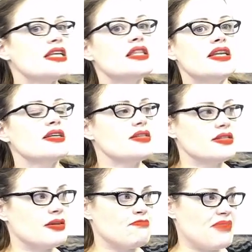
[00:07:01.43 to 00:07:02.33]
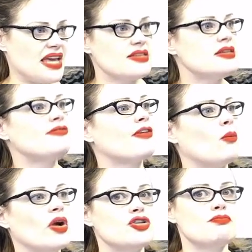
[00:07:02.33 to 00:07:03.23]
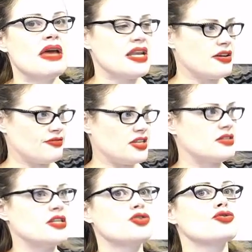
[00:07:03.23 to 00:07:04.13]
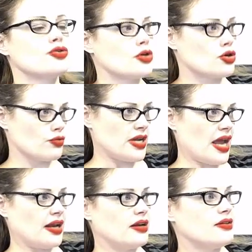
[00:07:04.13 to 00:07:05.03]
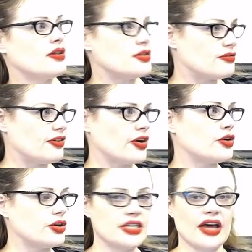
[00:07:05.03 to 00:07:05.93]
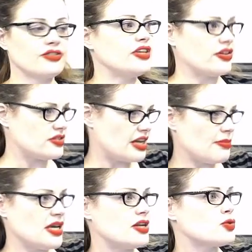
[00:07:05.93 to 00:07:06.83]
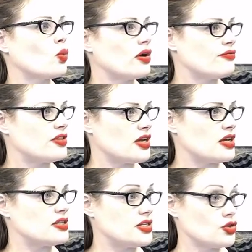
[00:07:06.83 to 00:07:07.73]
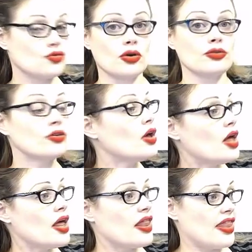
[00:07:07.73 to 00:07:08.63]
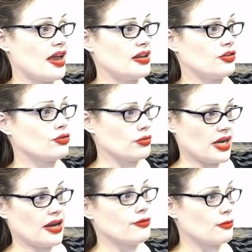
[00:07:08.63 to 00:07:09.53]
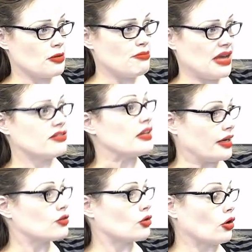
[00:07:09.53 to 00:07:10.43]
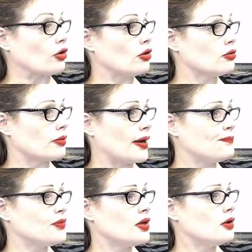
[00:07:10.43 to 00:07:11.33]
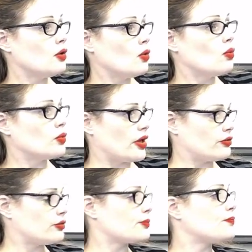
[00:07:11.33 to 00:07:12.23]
Linux is the base from which many of these distros are created. It's a very good guess. Yes, Debian is one of the distros that is created from the base Linux kernel, right? Like yes.